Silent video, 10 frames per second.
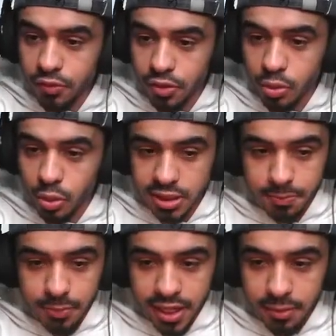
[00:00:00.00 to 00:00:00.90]
for Noelle's
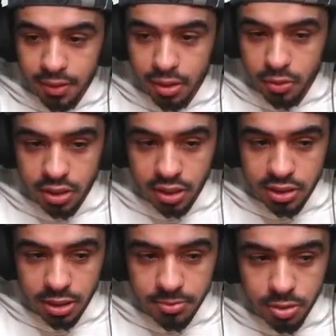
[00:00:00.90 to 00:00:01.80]
banner, by the way, guys.
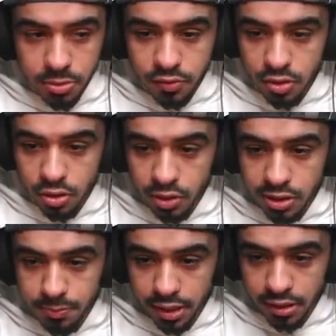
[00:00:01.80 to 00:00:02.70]
I'm summoning for
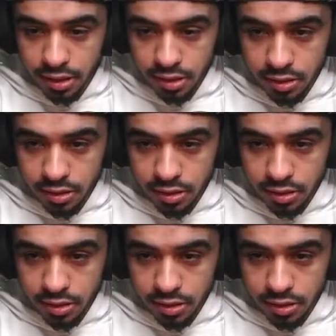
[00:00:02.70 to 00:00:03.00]
Noelle's banner.